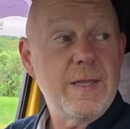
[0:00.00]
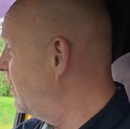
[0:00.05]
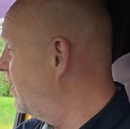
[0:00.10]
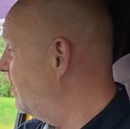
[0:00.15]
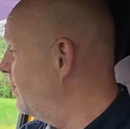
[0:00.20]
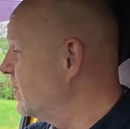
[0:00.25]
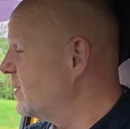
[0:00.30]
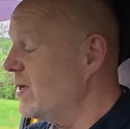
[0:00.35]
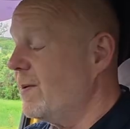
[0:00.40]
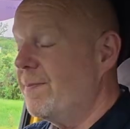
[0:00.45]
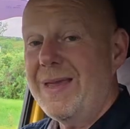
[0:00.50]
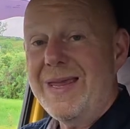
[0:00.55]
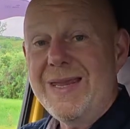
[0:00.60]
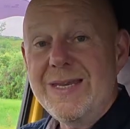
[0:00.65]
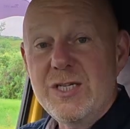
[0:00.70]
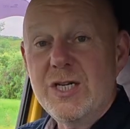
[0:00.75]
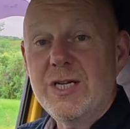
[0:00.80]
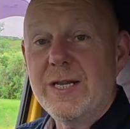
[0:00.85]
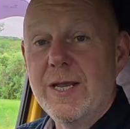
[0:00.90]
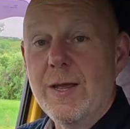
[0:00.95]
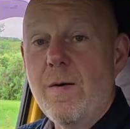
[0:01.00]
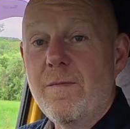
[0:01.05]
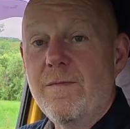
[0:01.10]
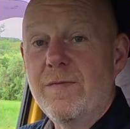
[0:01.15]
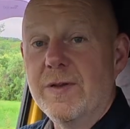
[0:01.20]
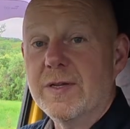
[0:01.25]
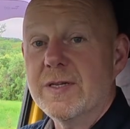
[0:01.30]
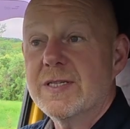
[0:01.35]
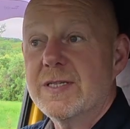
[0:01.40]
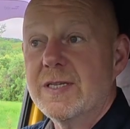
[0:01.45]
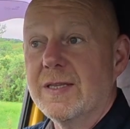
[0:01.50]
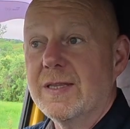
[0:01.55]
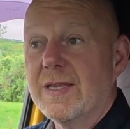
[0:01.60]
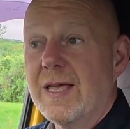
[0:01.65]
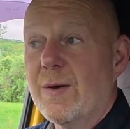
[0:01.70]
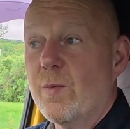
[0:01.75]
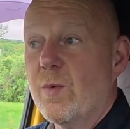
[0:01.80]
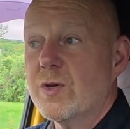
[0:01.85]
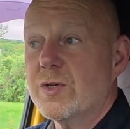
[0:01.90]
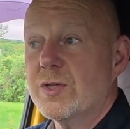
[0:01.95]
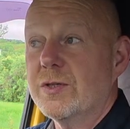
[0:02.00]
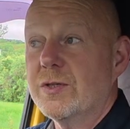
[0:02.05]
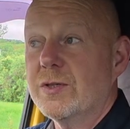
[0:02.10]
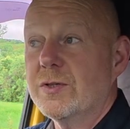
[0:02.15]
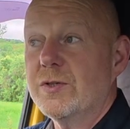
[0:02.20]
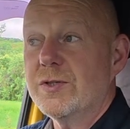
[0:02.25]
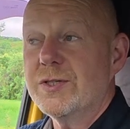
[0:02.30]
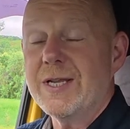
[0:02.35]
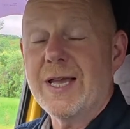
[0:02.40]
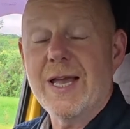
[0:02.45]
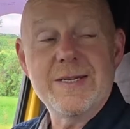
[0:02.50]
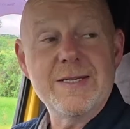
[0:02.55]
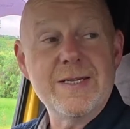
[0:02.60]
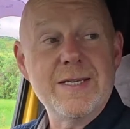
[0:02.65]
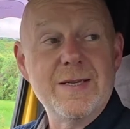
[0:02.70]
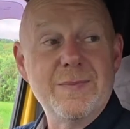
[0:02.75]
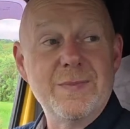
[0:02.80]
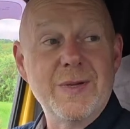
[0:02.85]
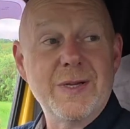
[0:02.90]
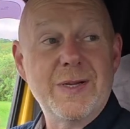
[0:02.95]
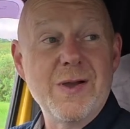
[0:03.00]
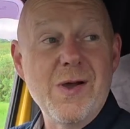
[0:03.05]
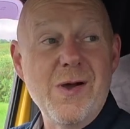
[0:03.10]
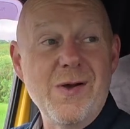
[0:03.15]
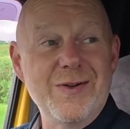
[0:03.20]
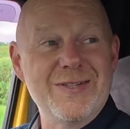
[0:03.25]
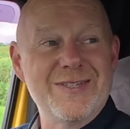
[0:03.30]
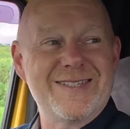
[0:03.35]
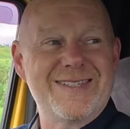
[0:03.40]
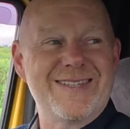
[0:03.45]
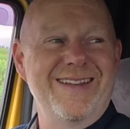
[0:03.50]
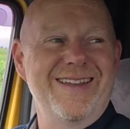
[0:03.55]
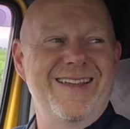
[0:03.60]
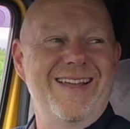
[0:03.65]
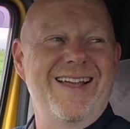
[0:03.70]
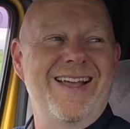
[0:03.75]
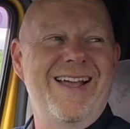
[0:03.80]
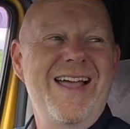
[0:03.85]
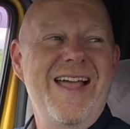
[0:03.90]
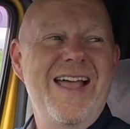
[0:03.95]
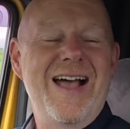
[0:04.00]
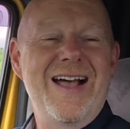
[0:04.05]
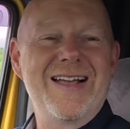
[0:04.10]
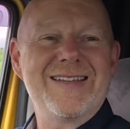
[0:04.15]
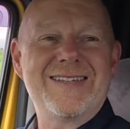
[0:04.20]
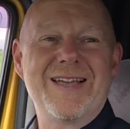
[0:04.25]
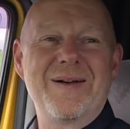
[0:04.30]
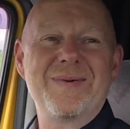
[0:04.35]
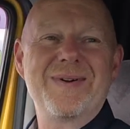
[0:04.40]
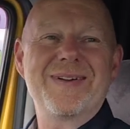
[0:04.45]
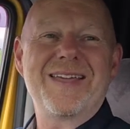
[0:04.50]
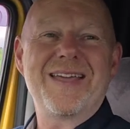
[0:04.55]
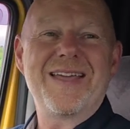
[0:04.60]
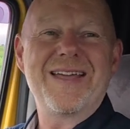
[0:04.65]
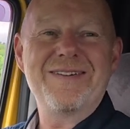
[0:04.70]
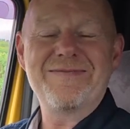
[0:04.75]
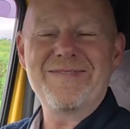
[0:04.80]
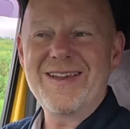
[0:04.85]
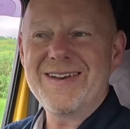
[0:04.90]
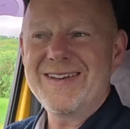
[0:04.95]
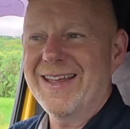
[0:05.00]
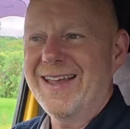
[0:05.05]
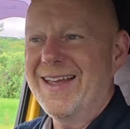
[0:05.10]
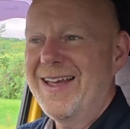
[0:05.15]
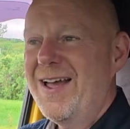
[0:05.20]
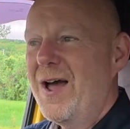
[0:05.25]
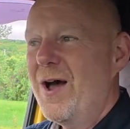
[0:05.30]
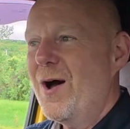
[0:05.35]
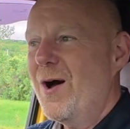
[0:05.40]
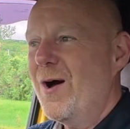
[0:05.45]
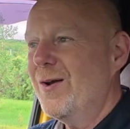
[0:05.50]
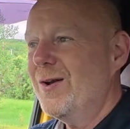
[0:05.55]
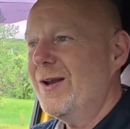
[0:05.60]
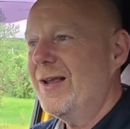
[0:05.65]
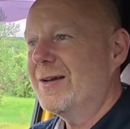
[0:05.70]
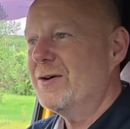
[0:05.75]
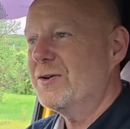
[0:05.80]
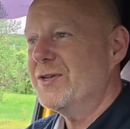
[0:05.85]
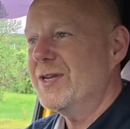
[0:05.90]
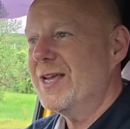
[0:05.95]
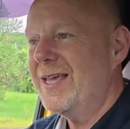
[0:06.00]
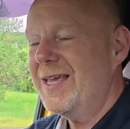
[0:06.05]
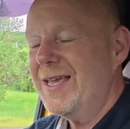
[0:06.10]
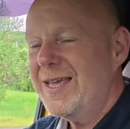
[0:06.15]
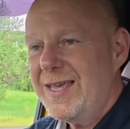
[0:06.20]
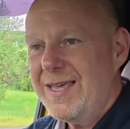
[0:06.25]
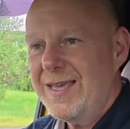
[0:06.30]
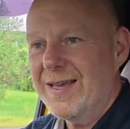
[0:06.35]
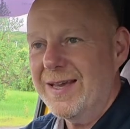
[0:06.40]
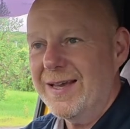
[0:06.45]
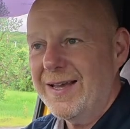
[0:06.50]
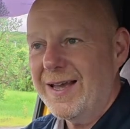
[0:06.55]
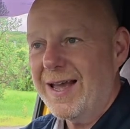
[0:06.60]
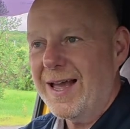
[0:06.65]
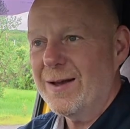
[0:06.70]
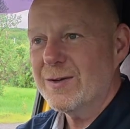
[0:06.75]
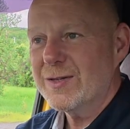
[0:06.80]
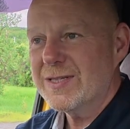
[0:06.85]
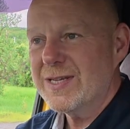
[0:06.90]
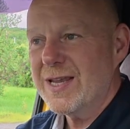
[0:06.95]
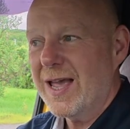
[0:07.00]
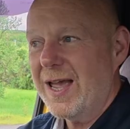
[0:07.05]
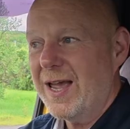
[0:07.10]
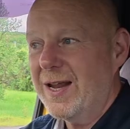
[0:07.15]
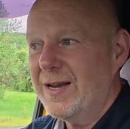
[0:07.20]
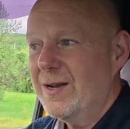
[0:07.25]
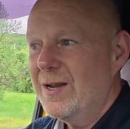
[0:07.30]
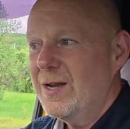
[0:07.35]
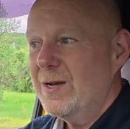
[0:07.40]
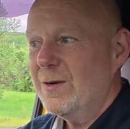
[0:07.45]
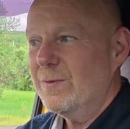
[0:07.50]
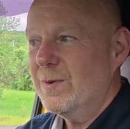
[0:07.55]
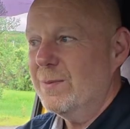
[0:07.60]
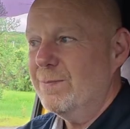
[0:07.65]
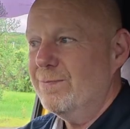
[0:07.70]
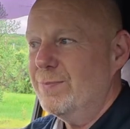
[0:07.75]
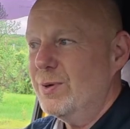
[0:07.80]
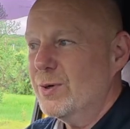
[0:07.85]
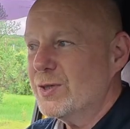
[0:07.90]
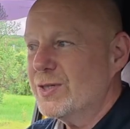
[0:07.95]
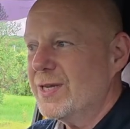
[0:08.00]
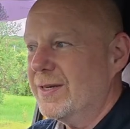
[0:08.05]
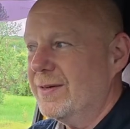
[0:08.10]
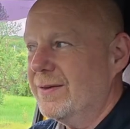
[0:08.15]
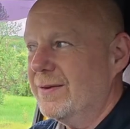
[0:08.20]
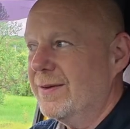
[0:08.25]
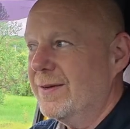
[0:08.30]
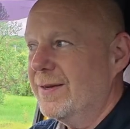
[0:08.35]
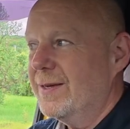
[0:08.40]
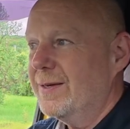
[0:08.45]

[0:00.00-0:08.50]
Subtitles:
It was immediately obvious that that wasn't a good idea because as I was getting ready, all I could hear outside were buzzing.